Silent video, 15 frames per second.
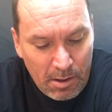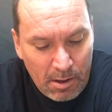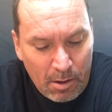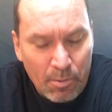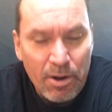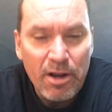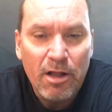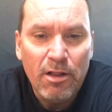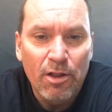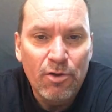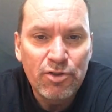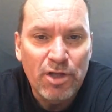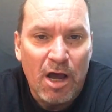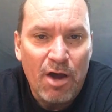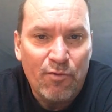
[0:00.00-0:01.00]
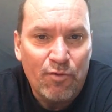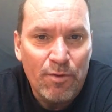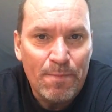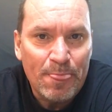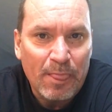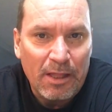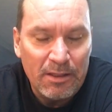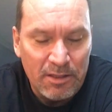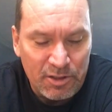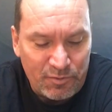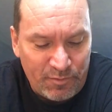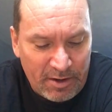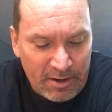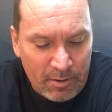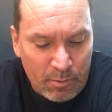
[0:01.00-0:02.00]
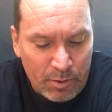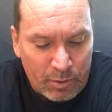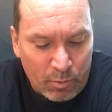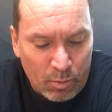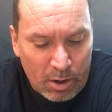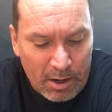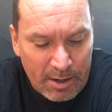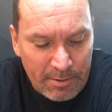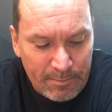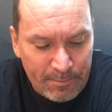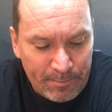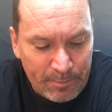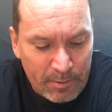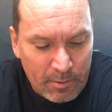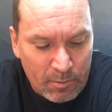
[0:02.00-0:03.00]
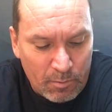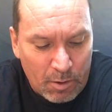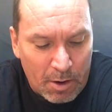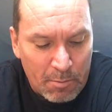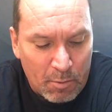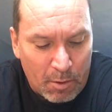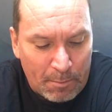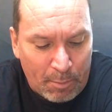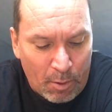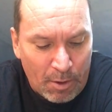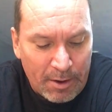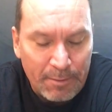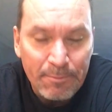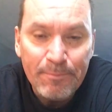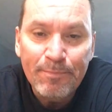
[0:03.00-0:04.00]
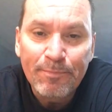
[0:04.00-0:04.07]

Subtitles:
I want to close off this video with one more point.